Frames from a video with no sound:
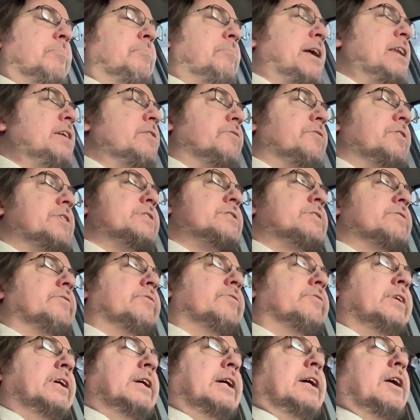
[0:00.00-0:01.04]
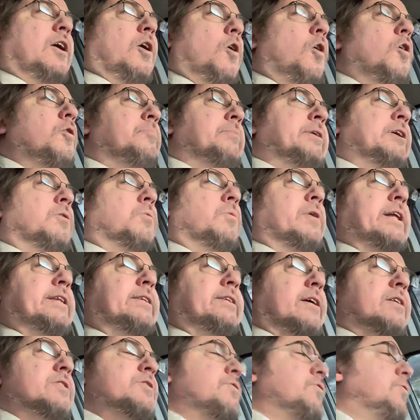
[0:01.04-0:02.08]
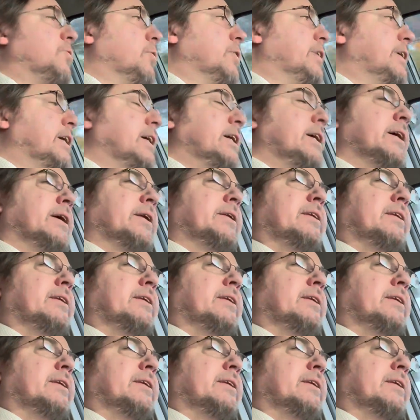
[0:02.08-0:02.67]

benefits of oatmeal, what it does for you,